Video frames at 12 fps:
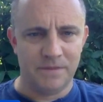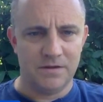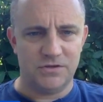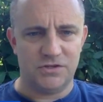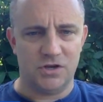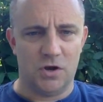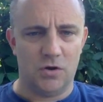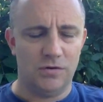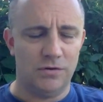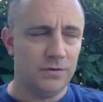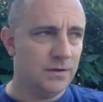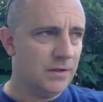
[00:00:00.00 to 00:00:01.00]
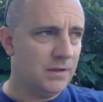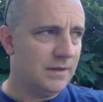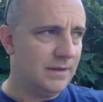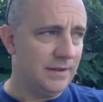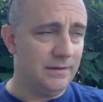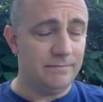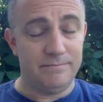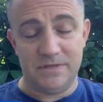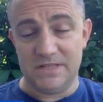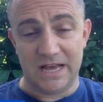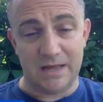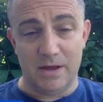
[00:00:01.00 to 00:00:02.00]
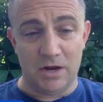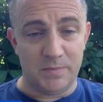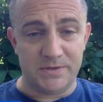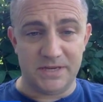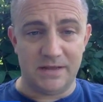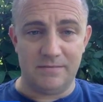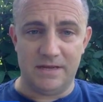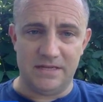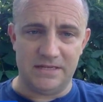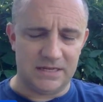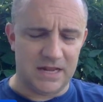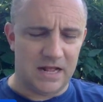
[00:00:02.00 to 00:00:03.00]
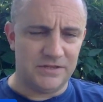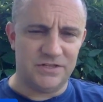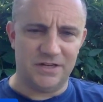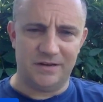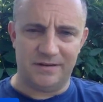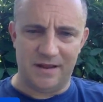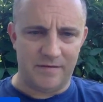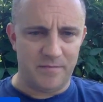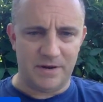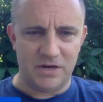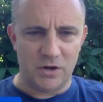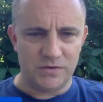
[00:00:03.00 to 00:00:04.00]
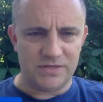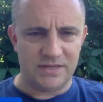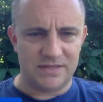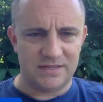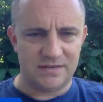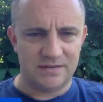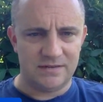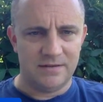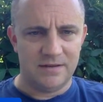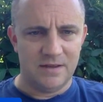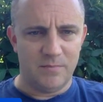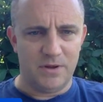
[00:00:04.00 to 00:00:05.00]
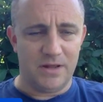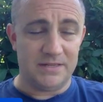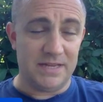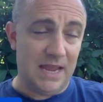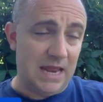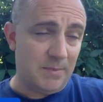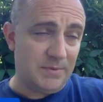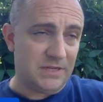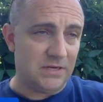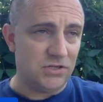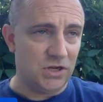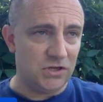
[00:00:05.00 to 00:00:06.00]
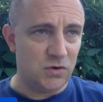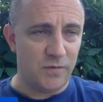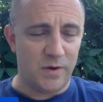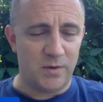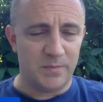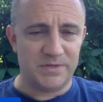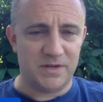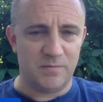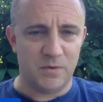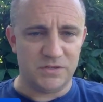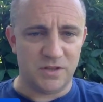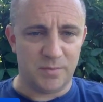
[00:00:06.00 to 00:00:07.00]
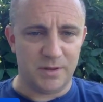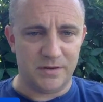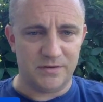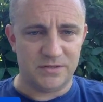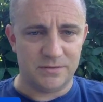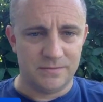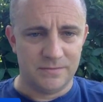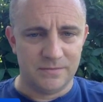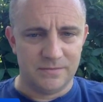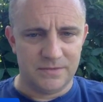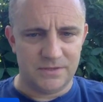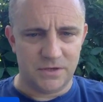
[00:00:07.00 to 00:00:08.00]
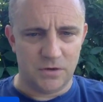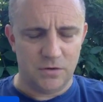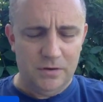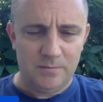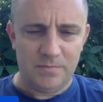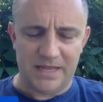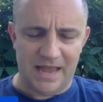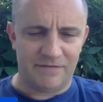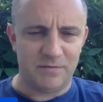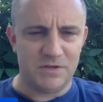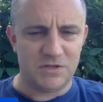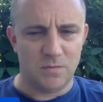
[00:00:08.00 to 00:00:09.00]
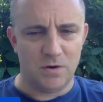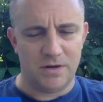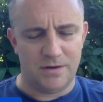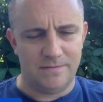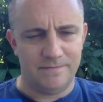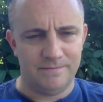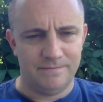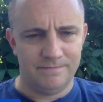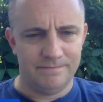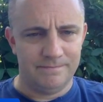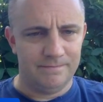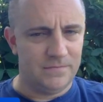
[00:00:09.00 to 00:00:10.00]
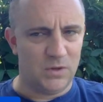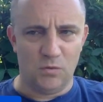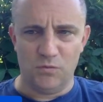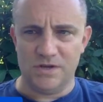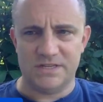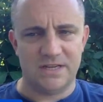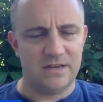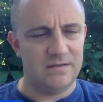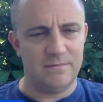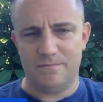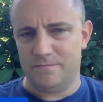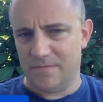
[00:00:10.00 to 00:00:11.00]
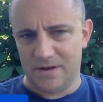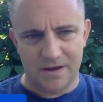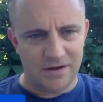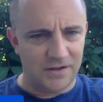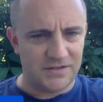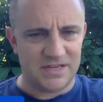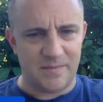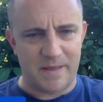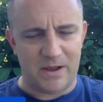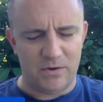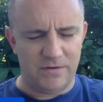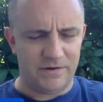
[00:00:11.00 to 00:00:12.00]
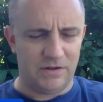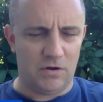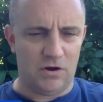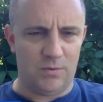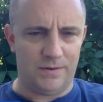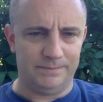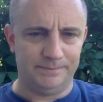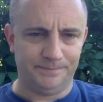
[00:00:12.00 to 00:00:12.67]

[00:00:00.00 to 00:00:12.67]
So, man, it's not going to be 100%. He's acknowledged it. Everybody knows this. But I'll take 80% of Judge over 100% of most other players. So, but they have to be smart here. Don't risk another setback or even a longer one.